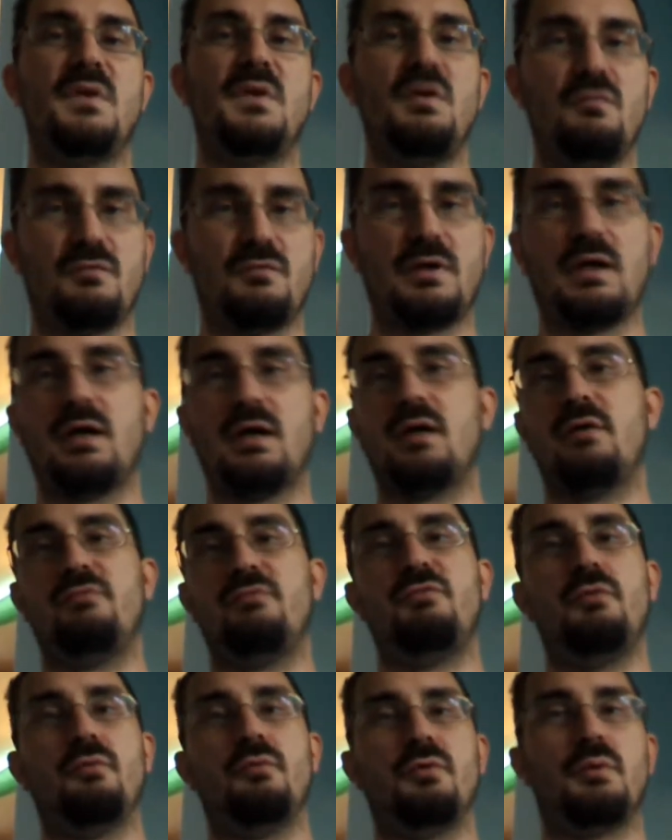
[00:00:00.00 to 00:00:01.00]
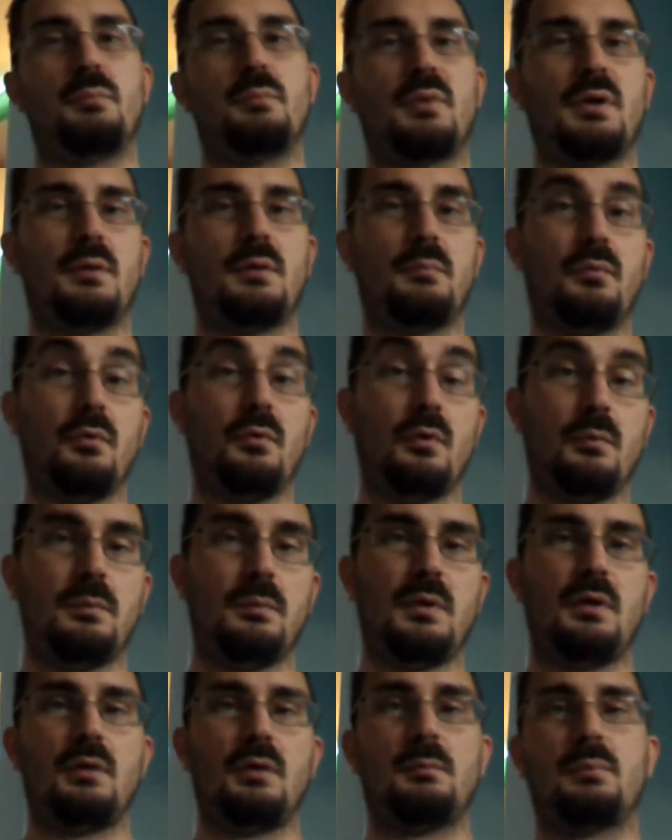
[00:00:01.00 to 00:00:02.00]
you've got a fueling problem, glow
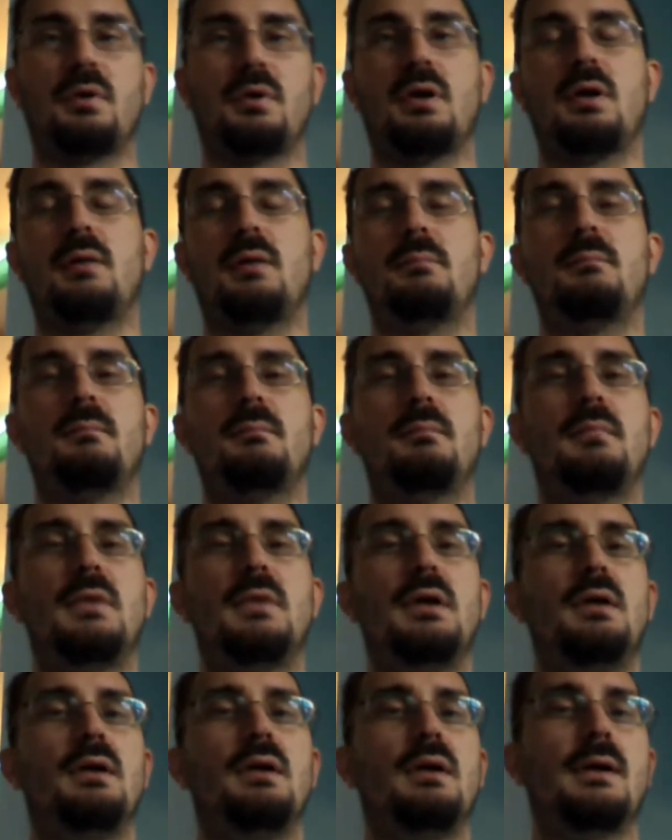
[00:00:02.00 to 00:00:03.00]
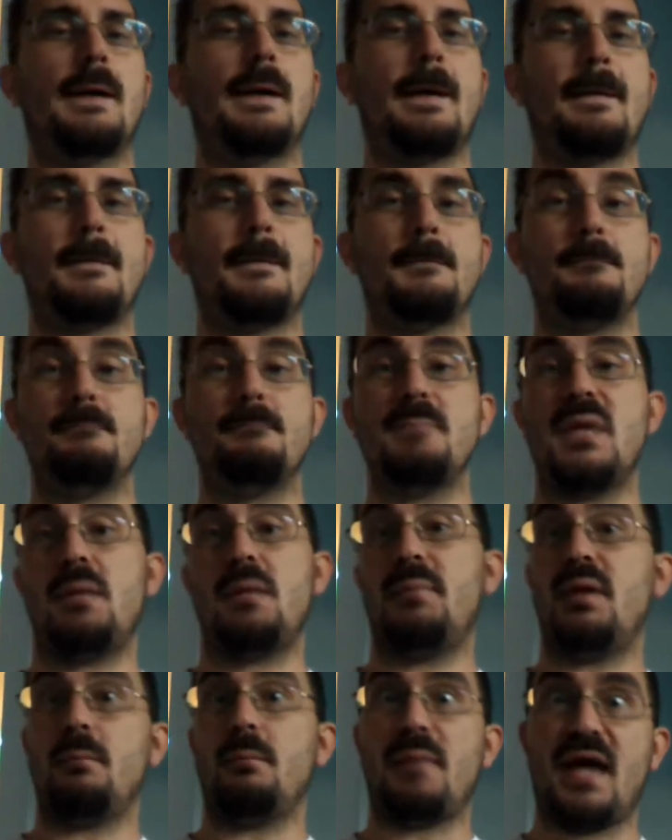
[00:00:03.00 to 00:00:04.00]
plug problem,
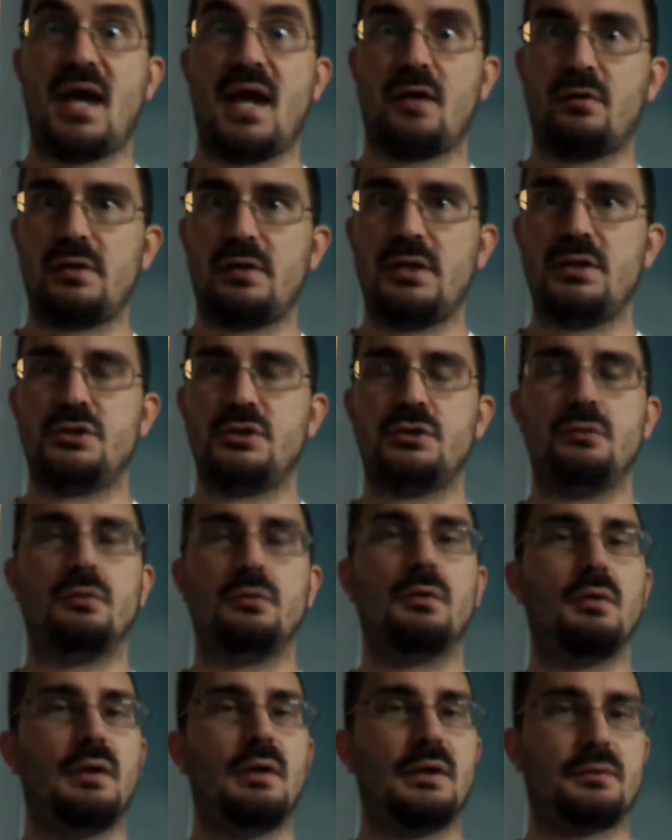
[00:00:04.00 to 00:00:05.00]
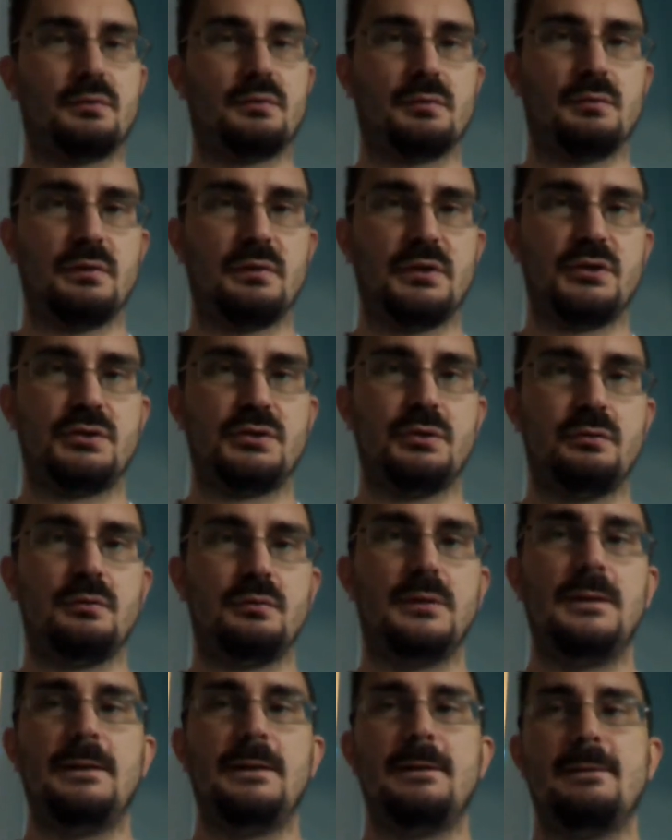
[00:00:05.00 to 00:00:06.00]
maybe a battery issue or electrical
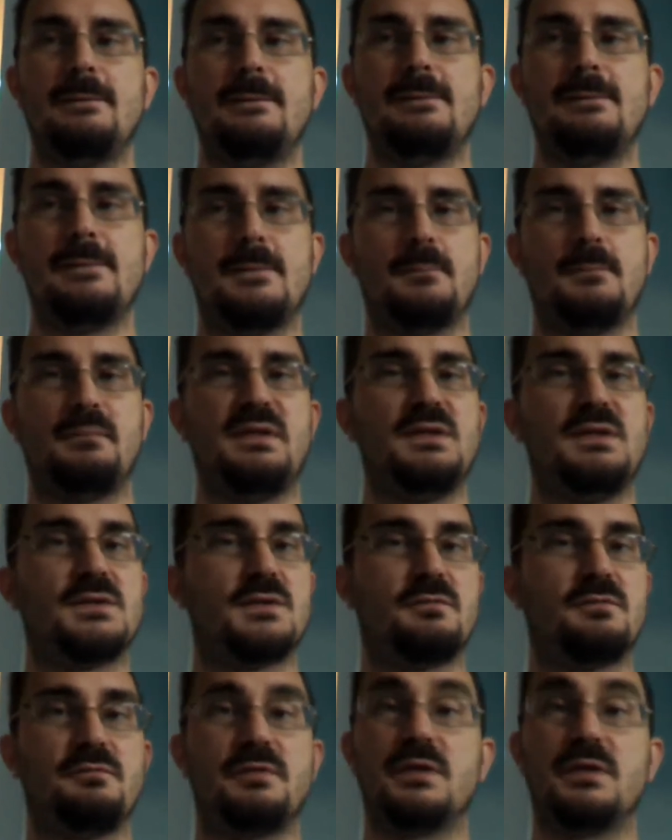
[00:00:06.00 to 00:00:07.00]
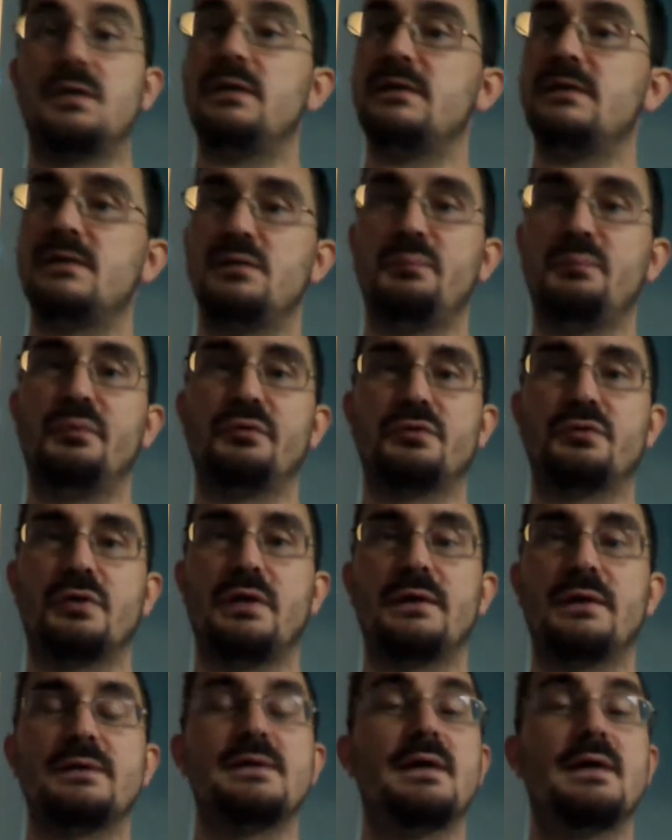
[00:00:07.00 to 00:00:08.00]
issue. These are very simple
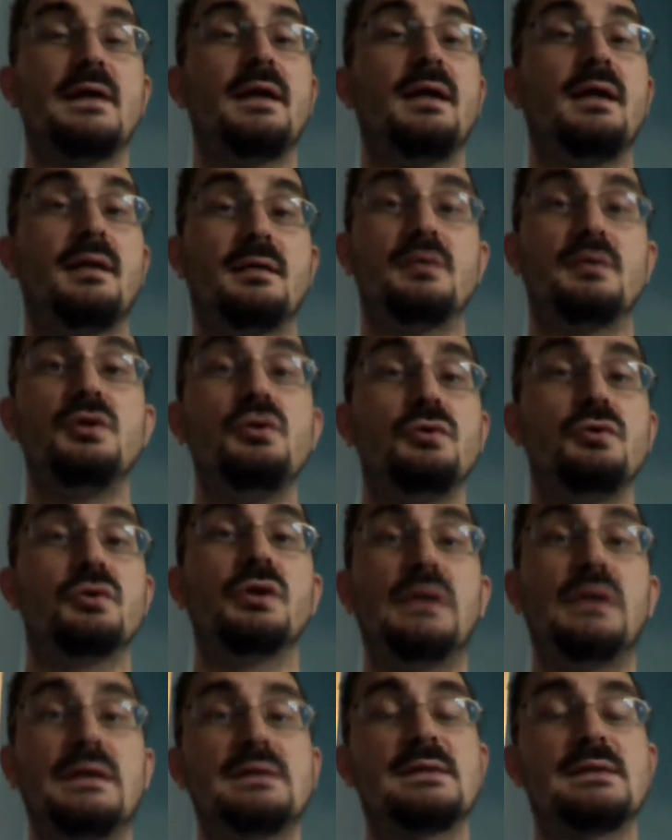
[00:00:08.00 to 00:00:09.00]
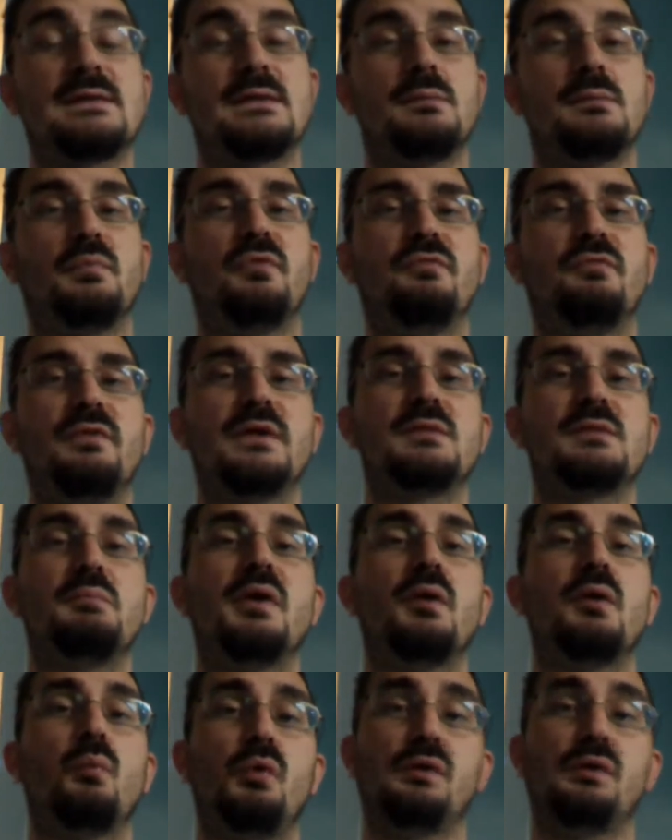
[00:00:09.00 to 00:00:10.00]
trucks, and it usually is a simple fix,
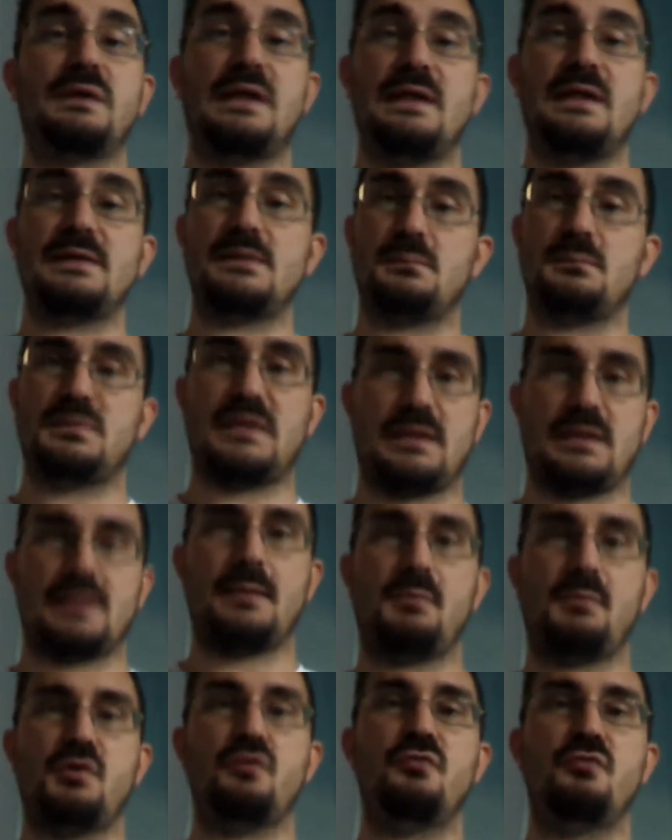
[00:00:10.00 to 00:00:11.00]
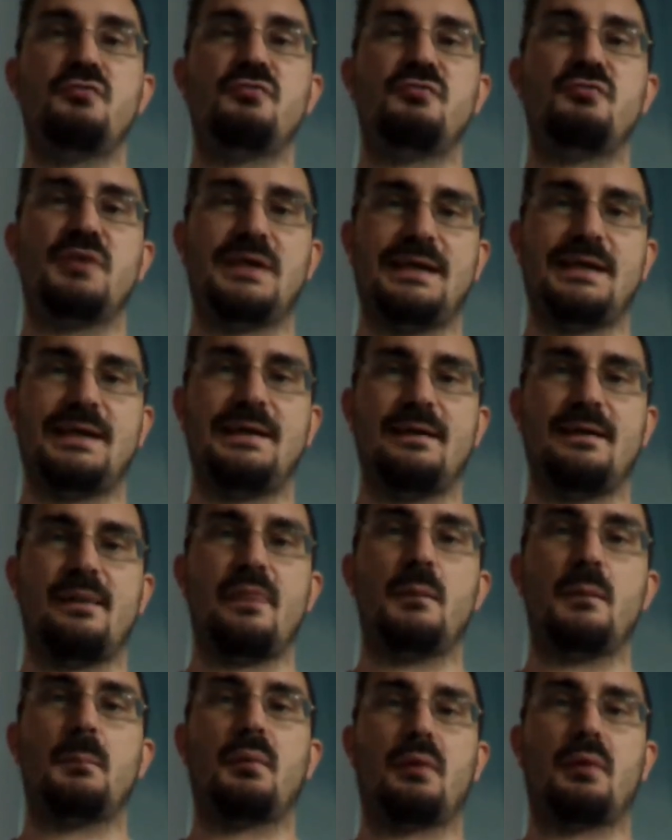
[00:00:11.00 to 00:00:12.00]
but it will take some time to find
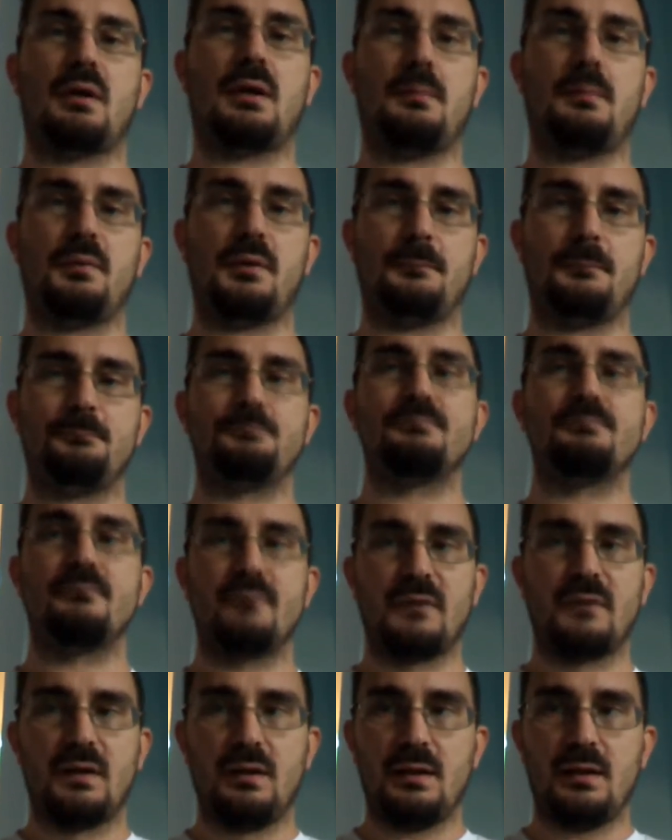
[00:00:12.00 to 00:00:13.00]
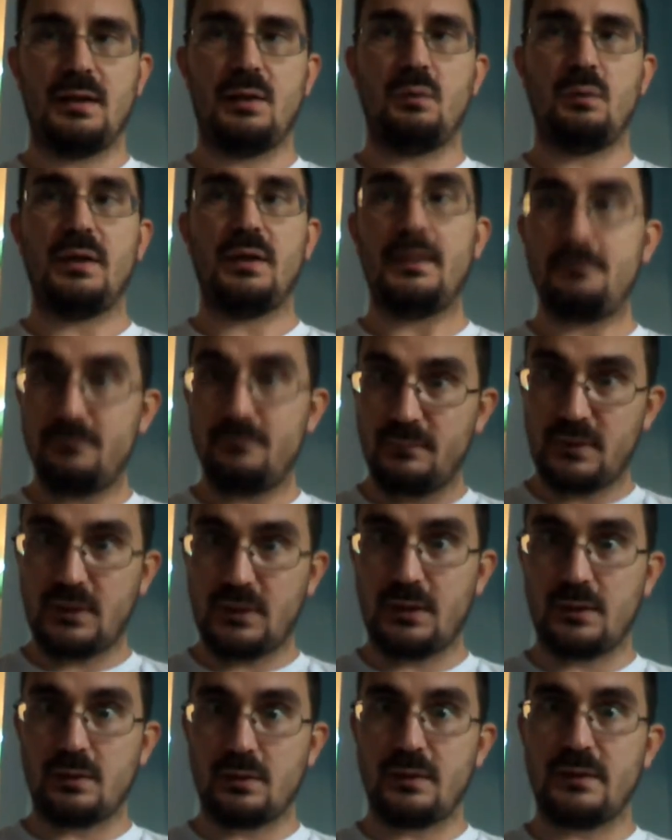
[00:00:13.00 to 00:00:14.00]
the problem. Anyway,
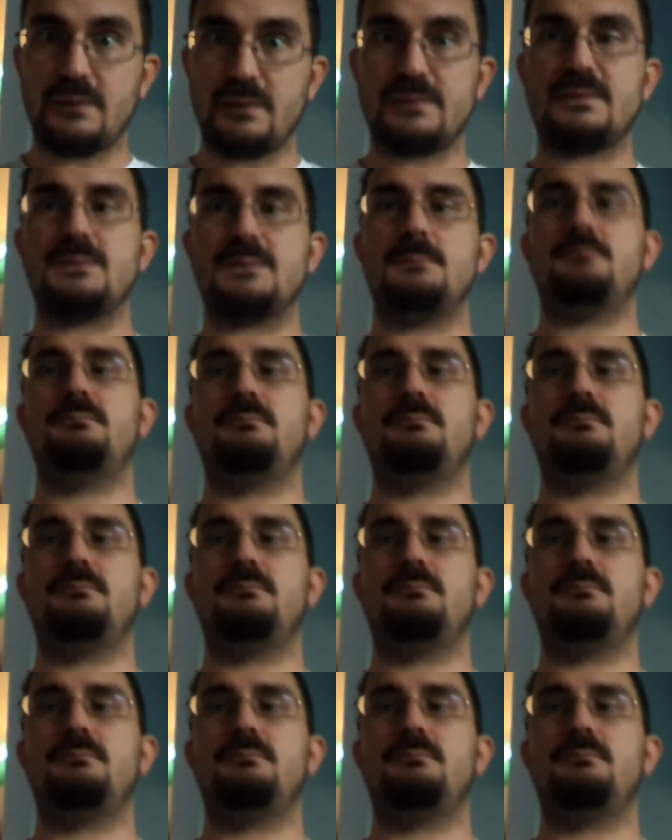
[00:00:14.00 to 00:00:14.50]
here it is.